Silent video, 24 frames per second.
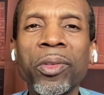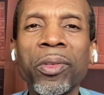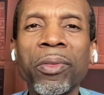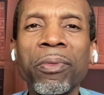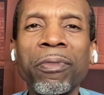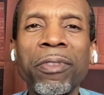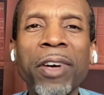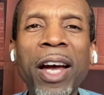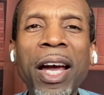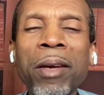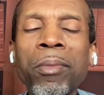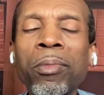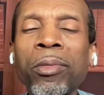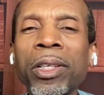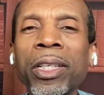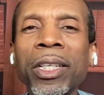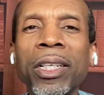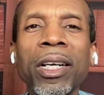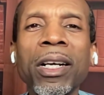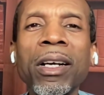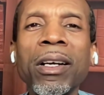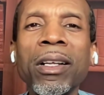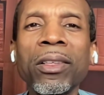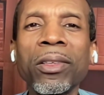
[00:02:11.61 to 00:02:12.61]
vibrant
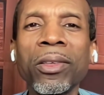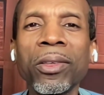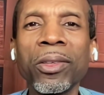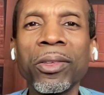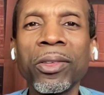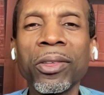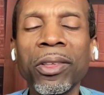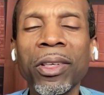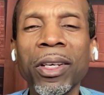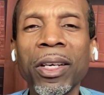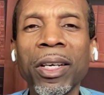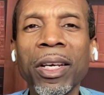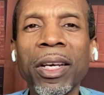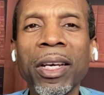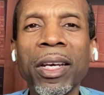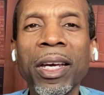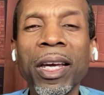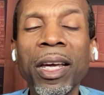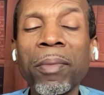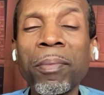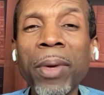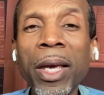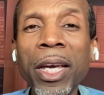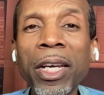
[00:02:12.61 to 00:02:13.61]
colors
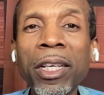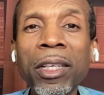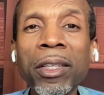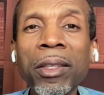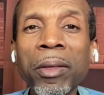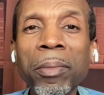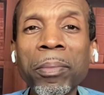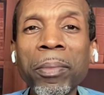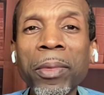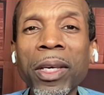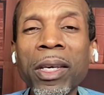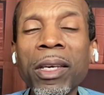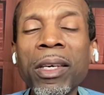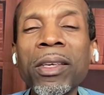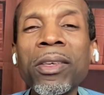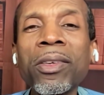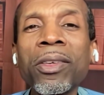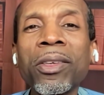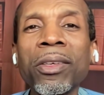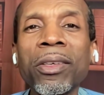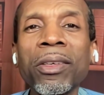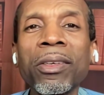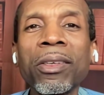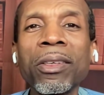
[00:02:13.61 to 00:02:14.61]
and making them
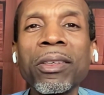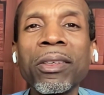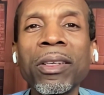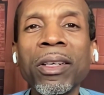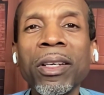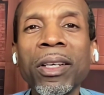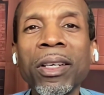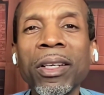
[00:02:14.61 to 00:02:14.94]
easier